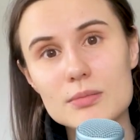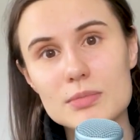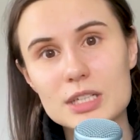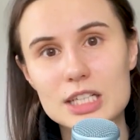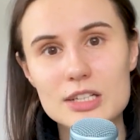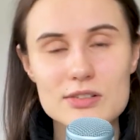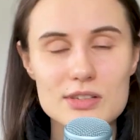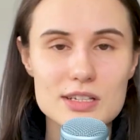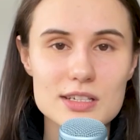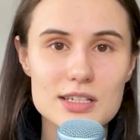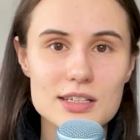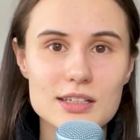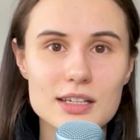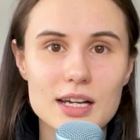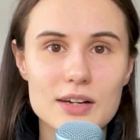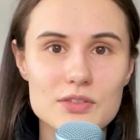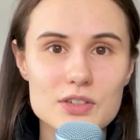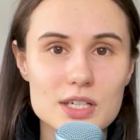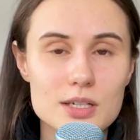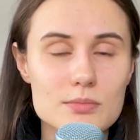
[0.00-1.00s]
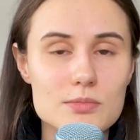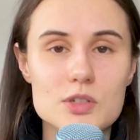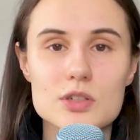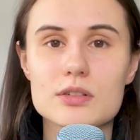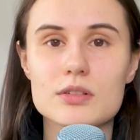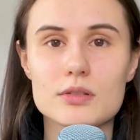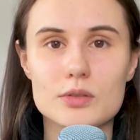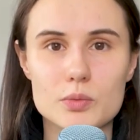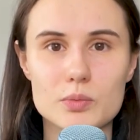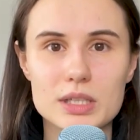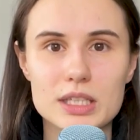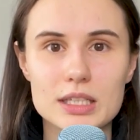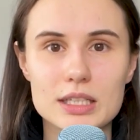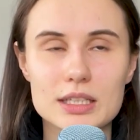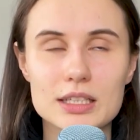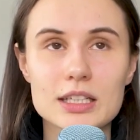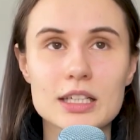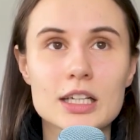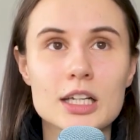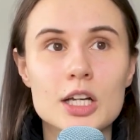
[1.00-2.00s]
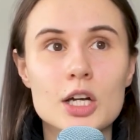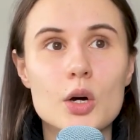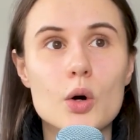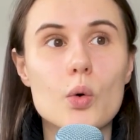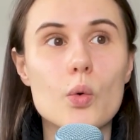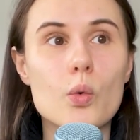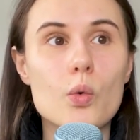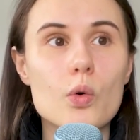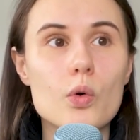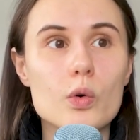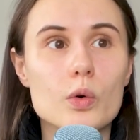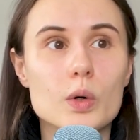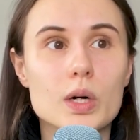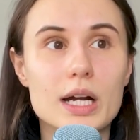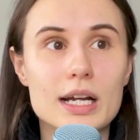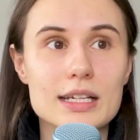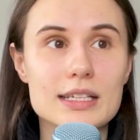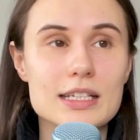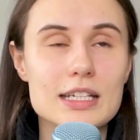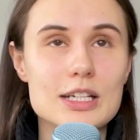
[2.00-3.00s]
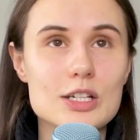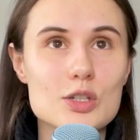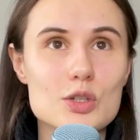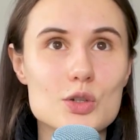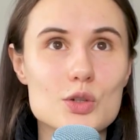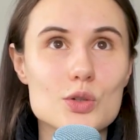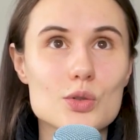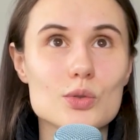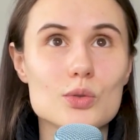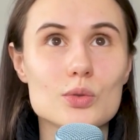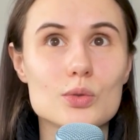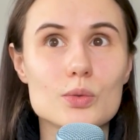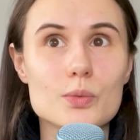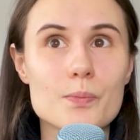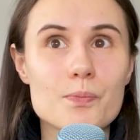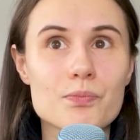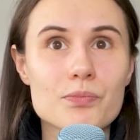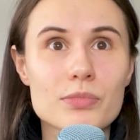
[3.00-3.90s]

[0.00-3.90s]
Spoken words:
because I didn't have time during the week, or I need to